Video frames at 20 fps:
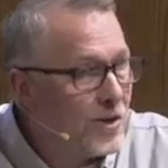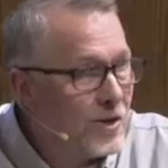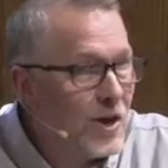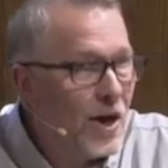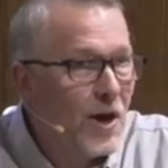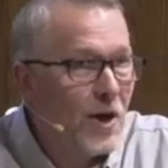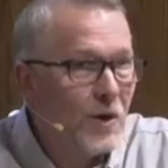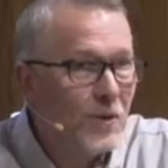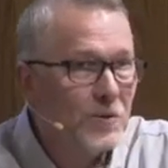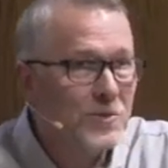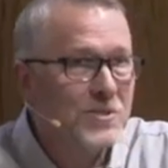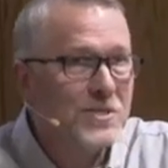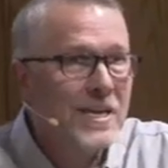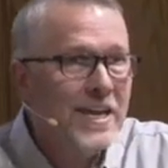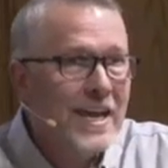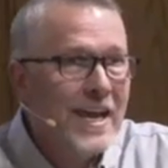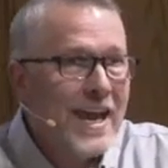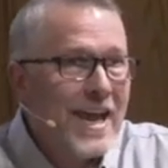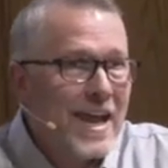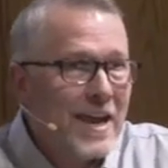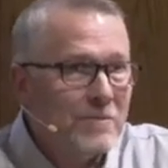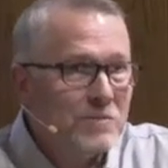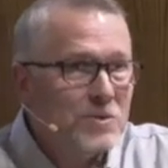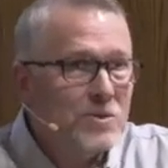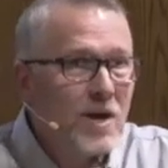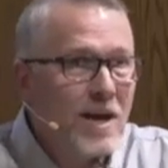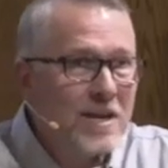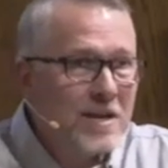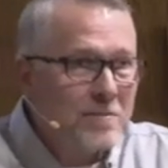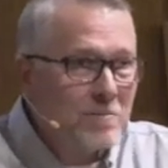hose and I'm
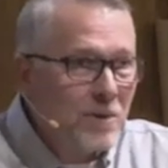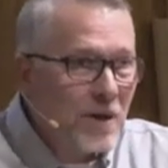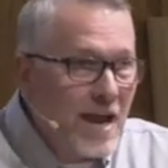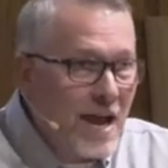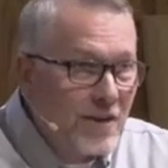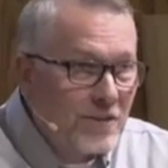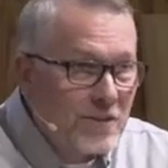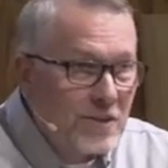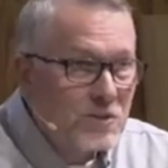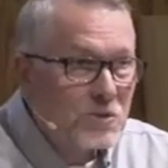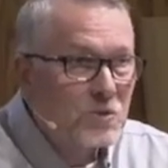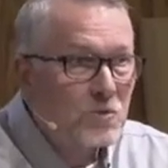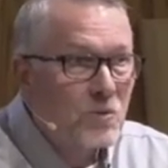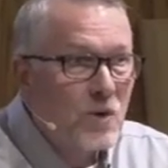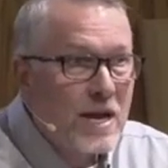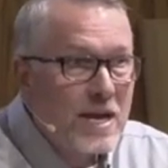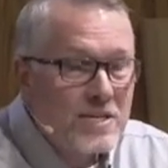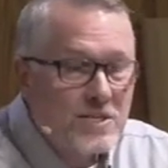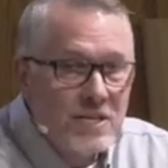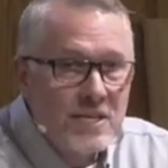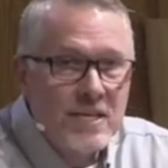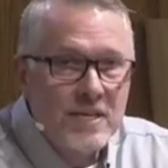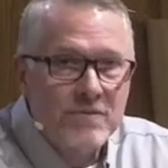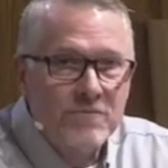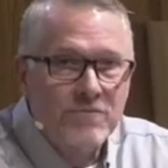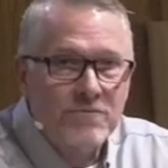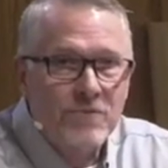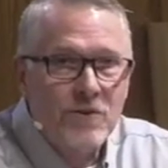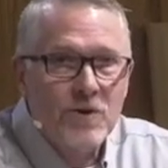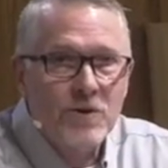trying to put out this raging
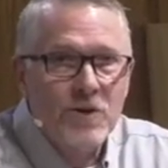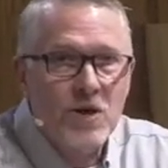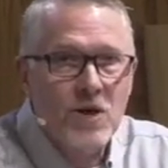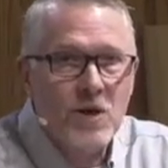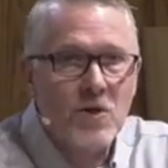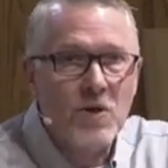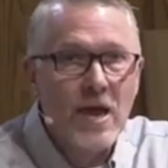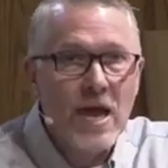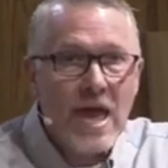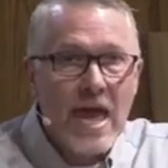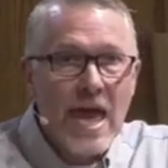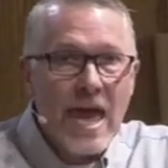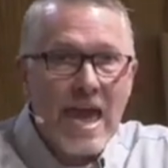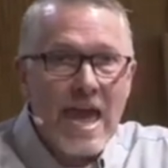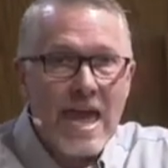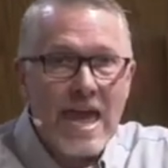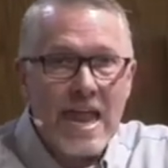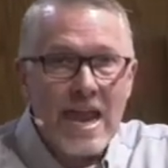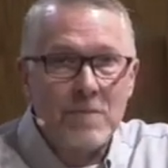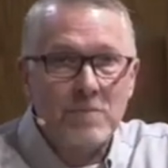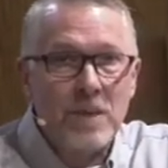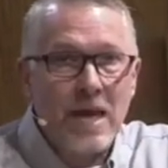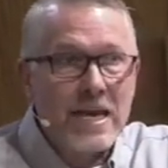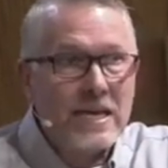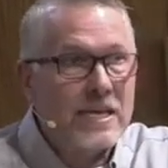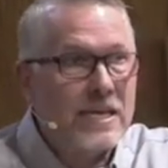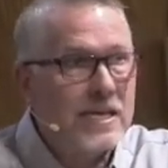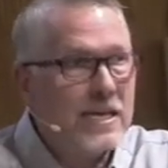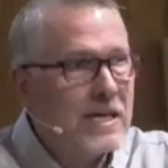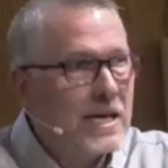inferno and I'm like,
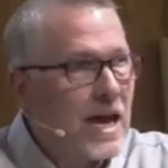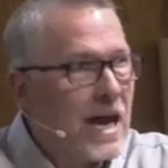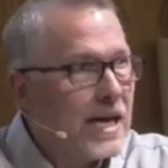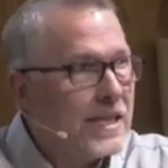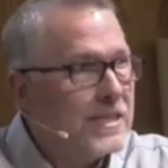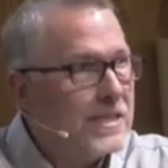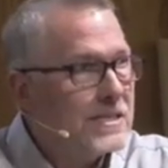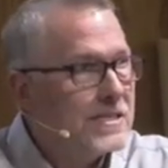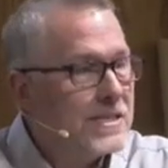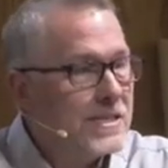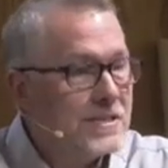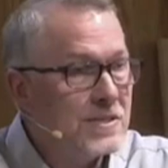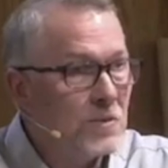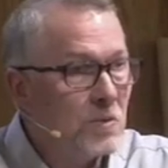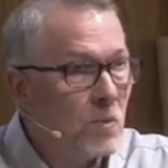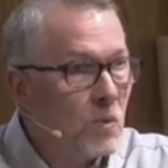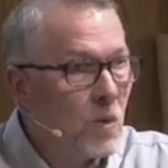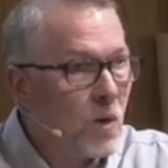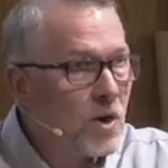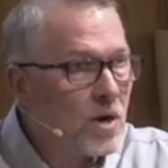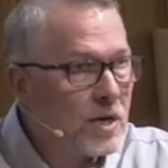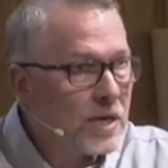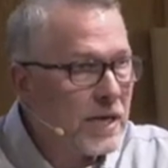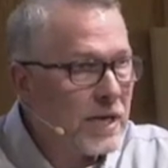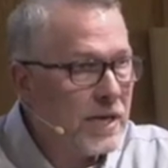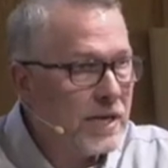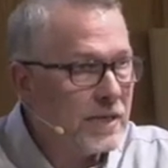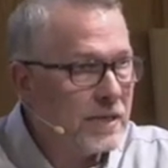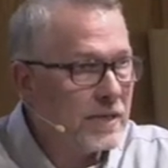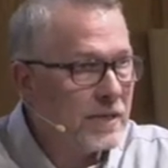God, this isn't working.